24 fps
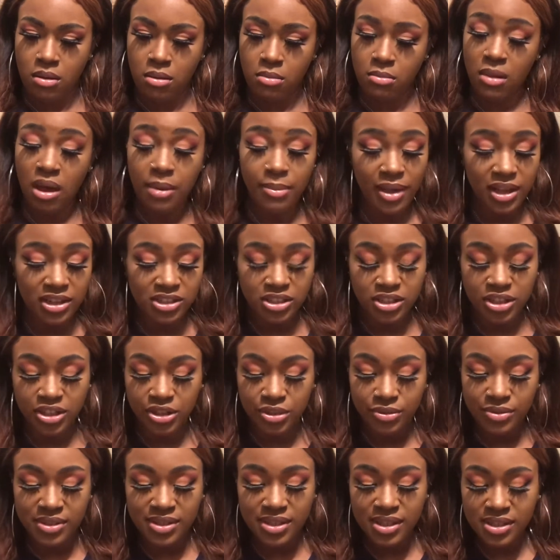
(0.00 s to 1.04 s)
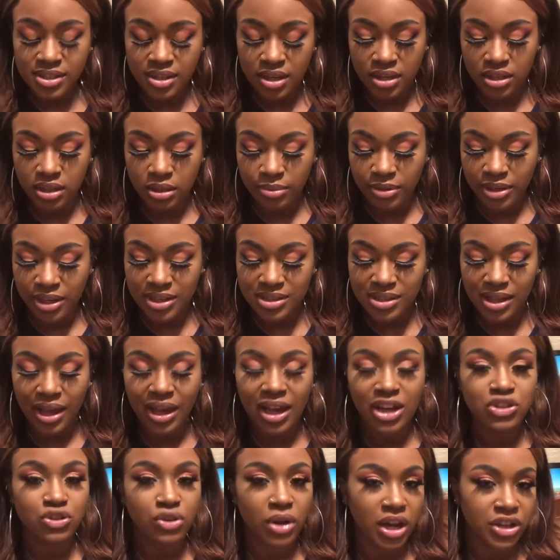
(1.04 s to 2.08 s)
Maybe I should have used this color, because like
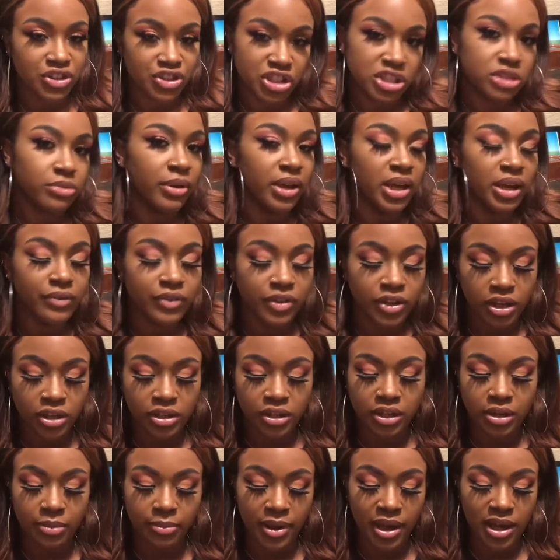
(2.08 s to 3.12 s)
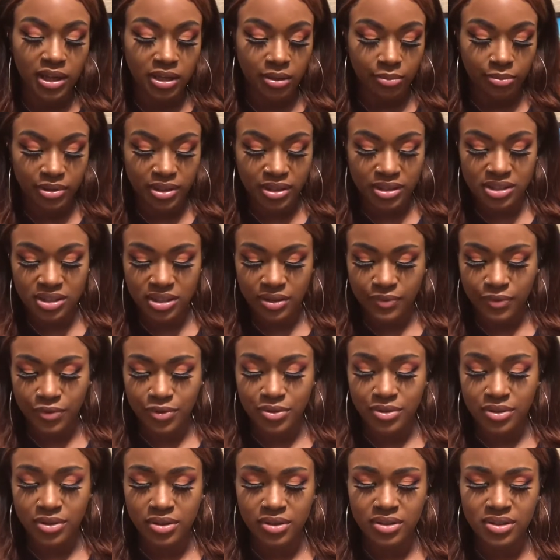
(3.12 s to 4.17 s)
I tried just about every color in the palette, but except for
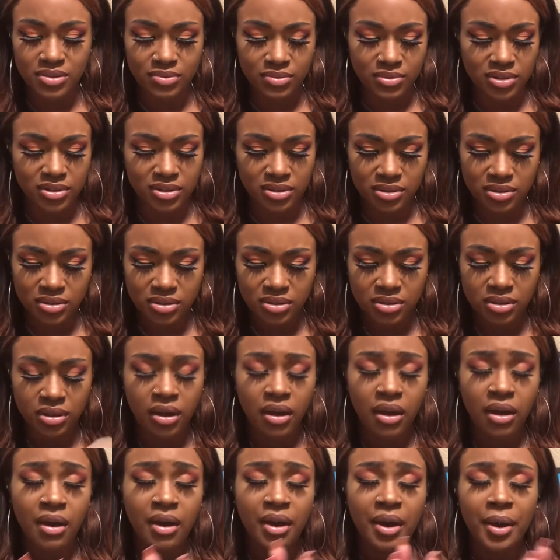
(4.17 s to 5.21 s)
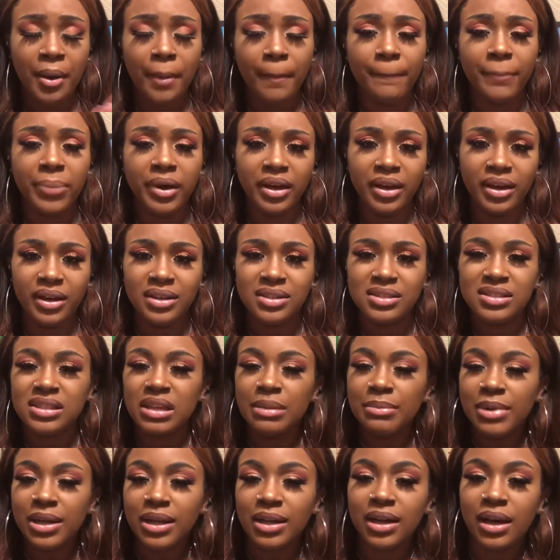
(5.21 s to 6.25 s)
this one. But
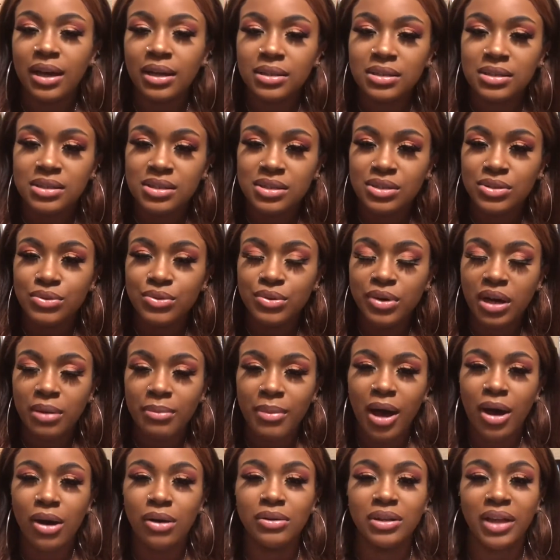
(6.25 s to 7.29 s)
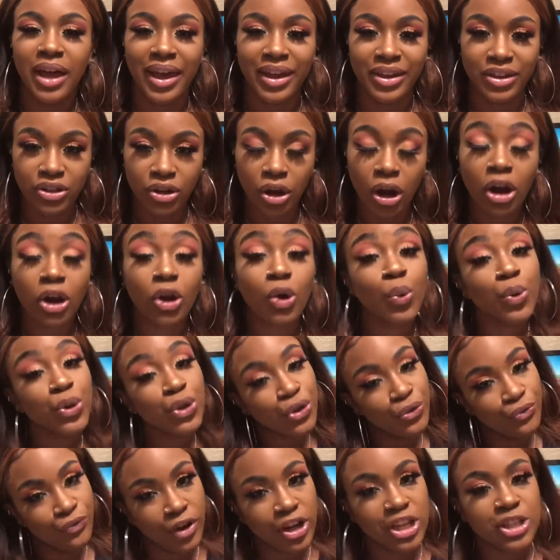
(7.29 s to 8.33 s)
some of the colors do come out like dark when
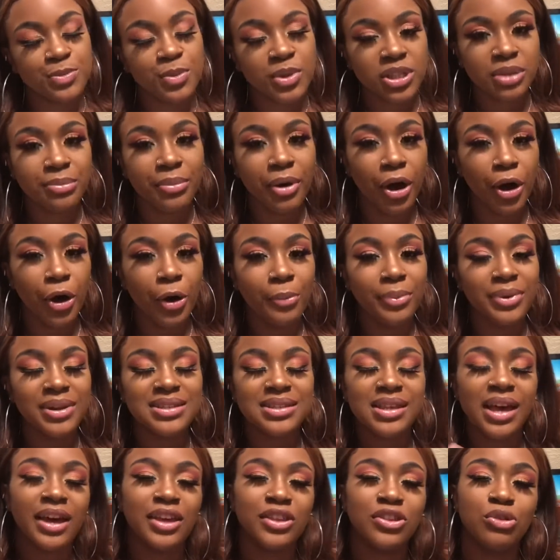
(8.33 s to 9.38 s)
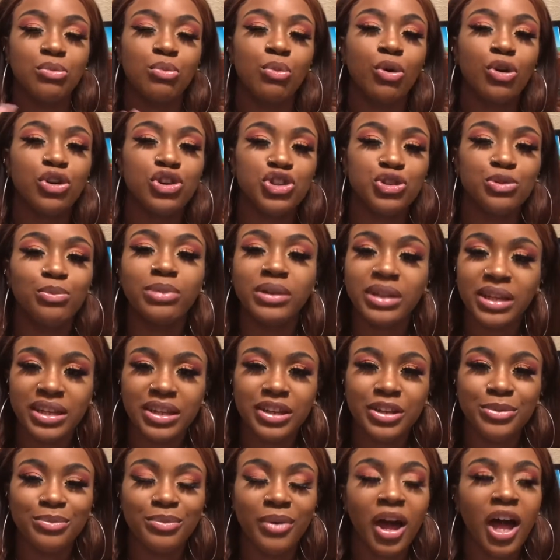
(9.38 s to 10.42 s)
you first put them on, but it's like the more you blend
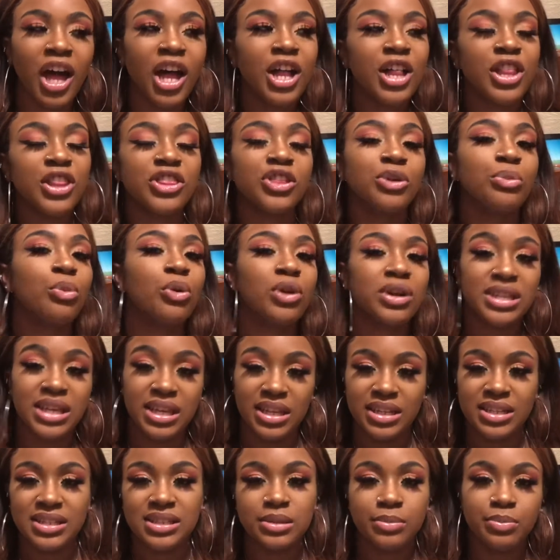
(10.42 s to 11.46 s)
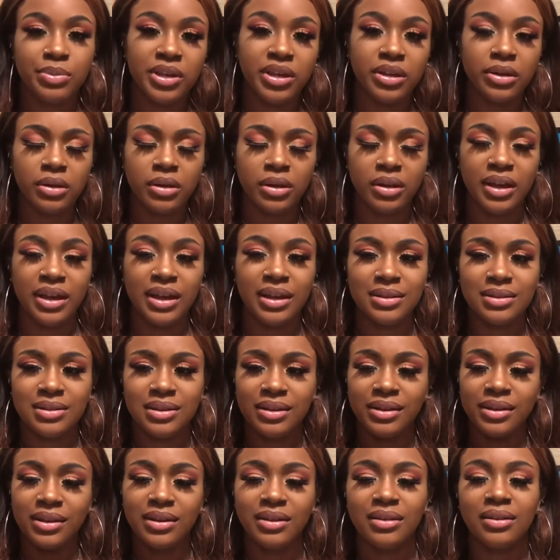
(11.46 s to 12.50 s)
them, the more they disappear. And
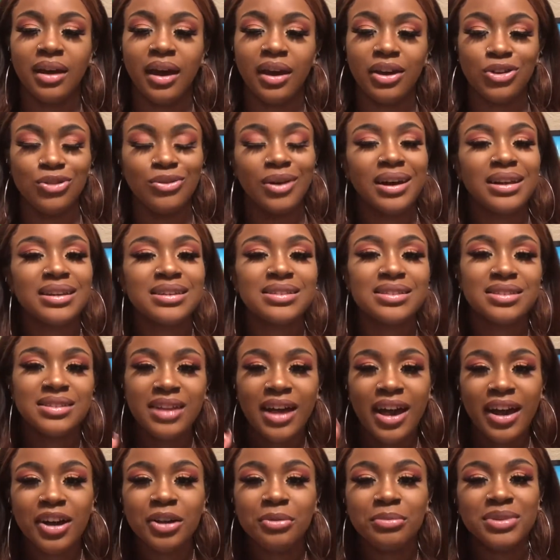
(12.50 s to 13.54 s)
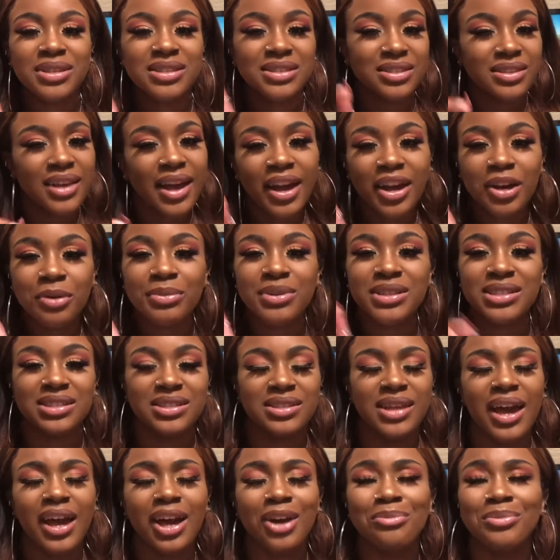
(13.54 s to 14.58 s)
then like you gotta stack them and stack them and
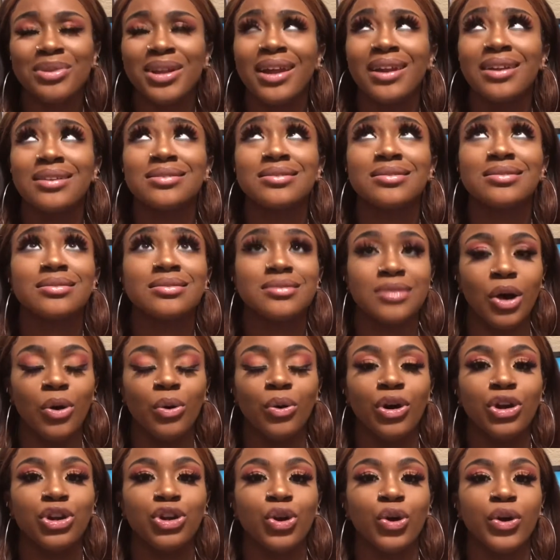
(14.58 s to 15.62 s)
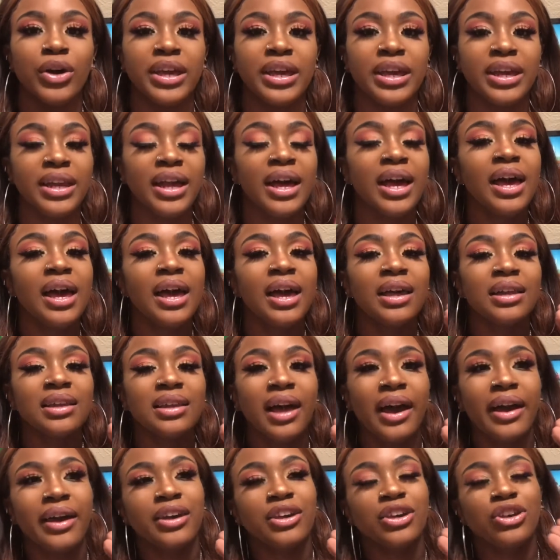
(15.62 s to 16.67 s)
stack them. That is so annoying.
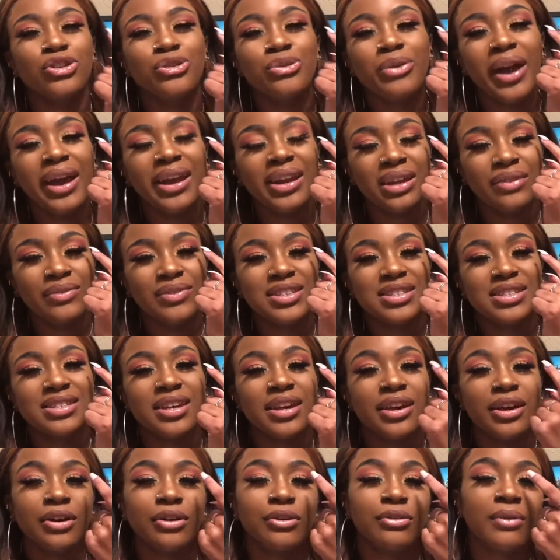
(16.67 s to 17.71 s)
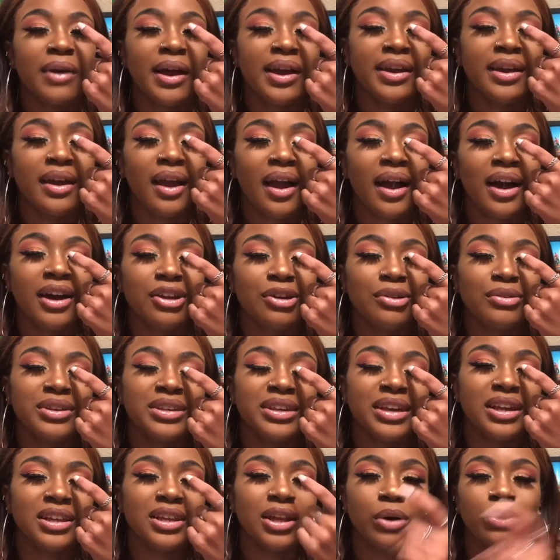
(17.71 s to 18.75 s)
Like, you can't even tell. Right here I got on
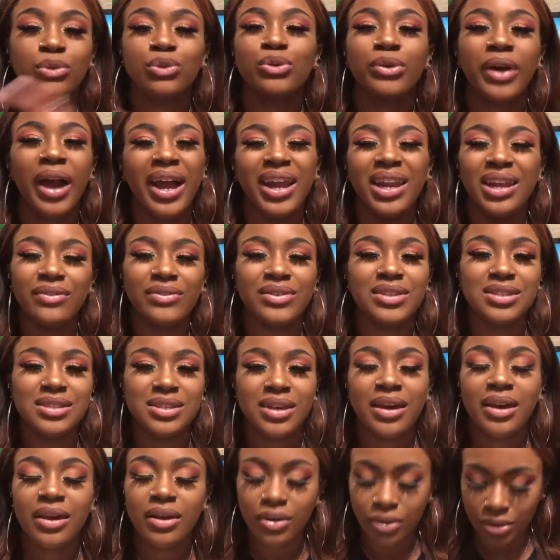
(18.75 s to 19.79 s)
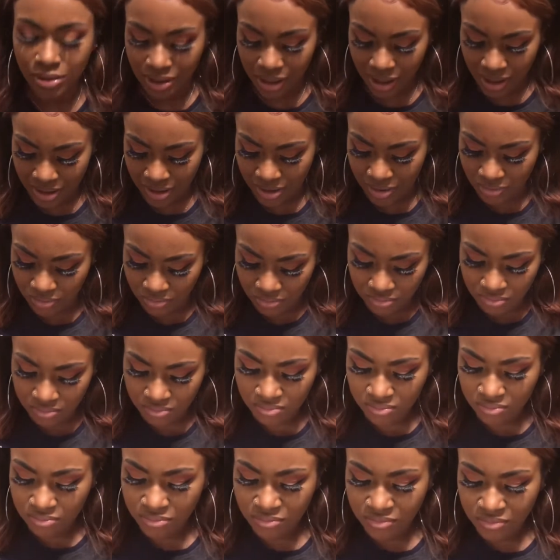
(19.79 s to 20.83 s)
yellow. You can't even tell. Like,
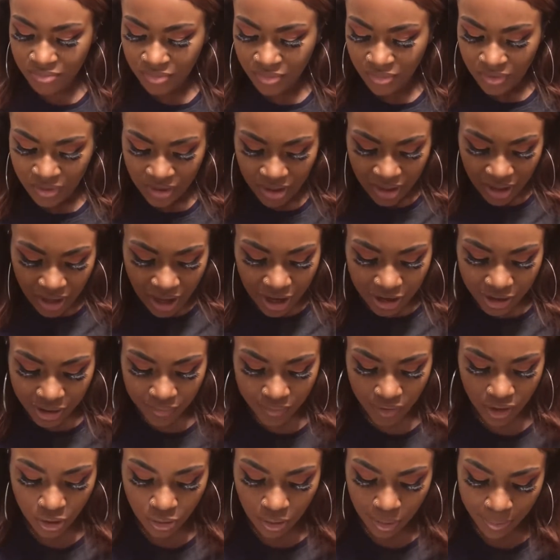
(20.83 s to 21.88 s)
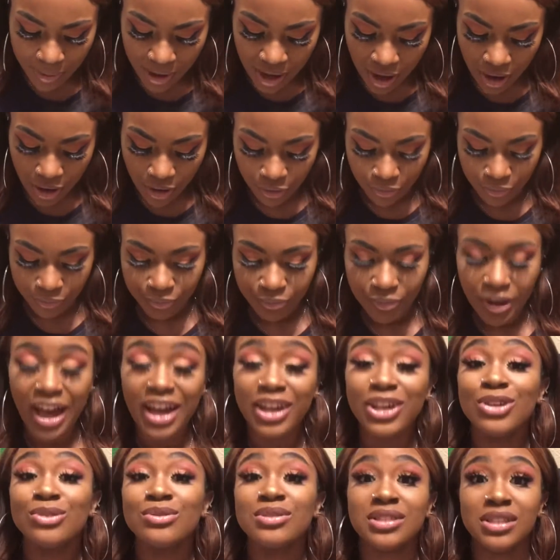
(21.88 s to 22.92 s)
I don't even know what oh, I
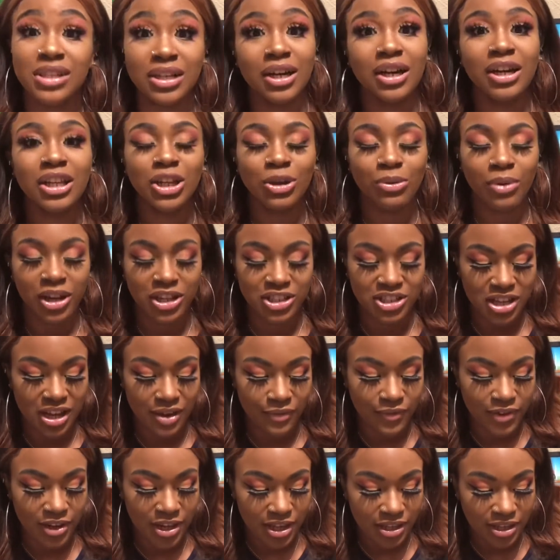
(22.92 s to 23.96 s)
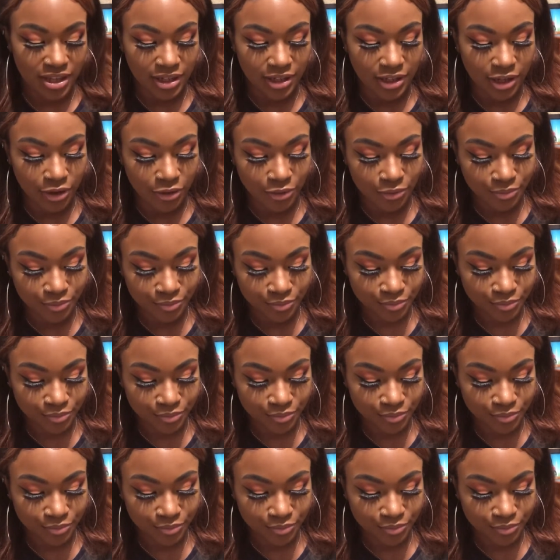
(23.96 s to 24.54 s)
used the Color Workshop for that yellow,